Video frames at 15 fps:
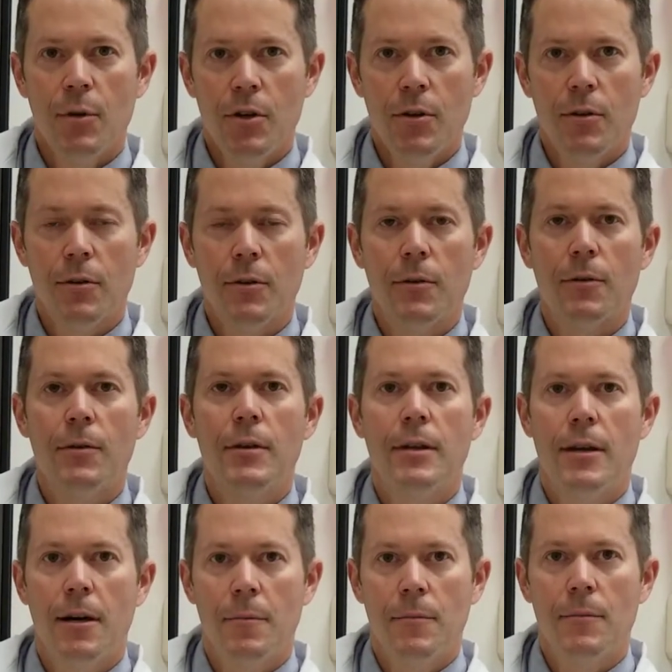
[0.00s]
do,
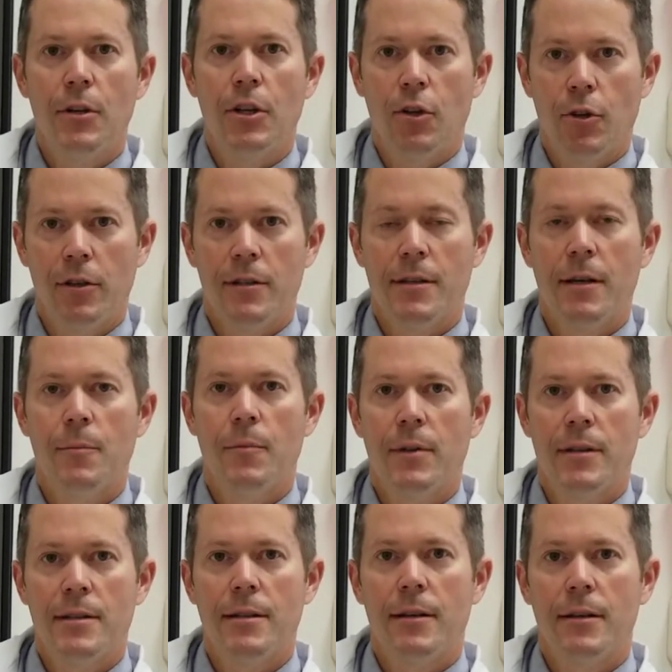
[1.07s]
yep. You can look us up.
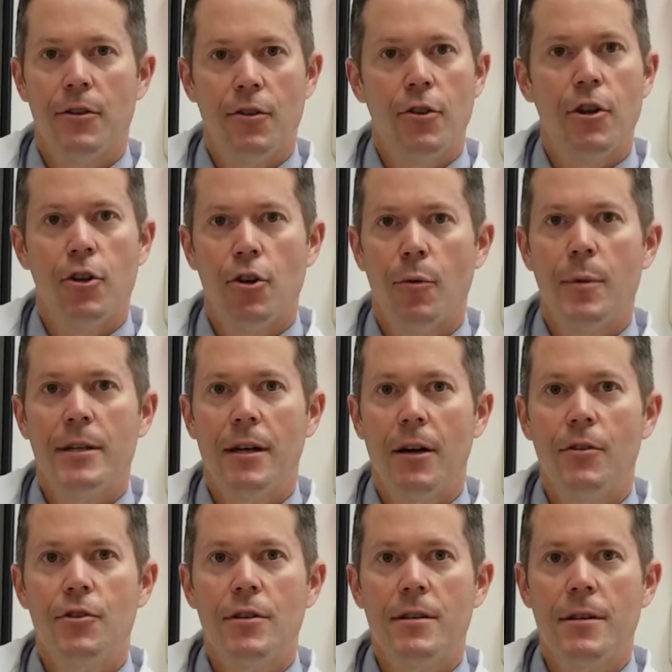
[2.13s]
It's the, the
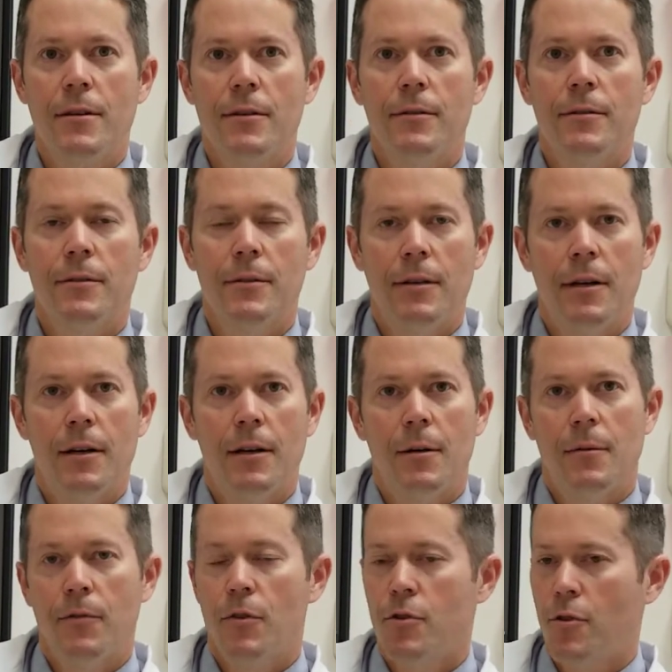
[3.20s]
Dermatology Center, uh,
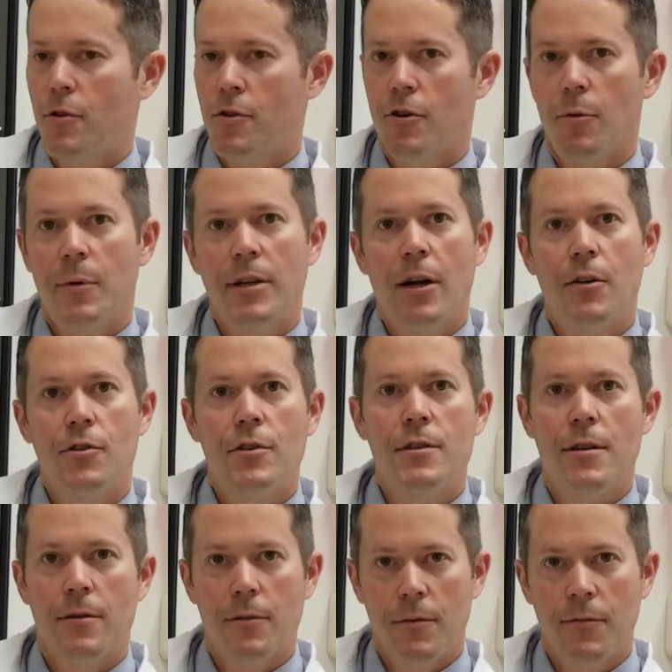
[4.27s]
the Dermatology
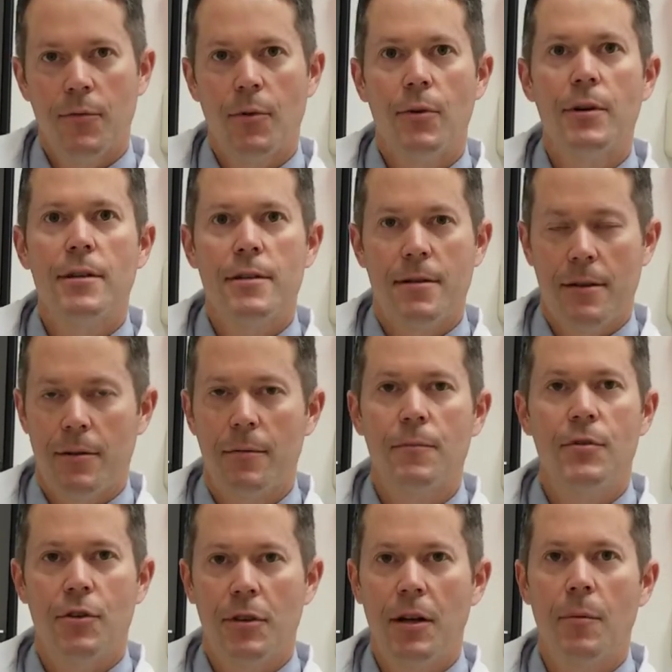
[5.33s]
Center of Florence. It
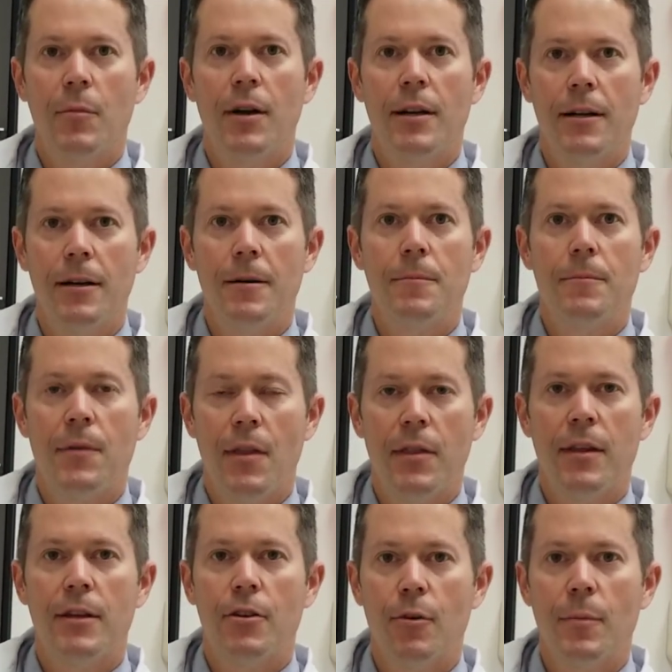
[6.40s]
should come right up.
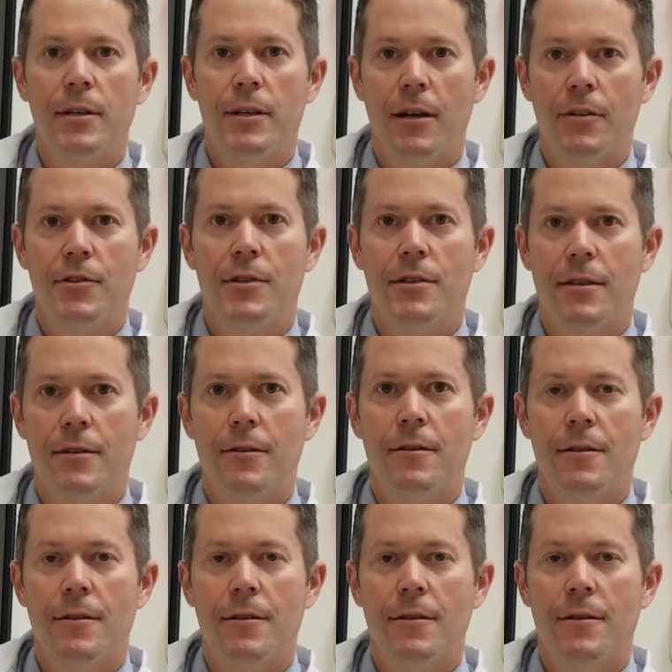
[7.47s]
The Dermatology Center.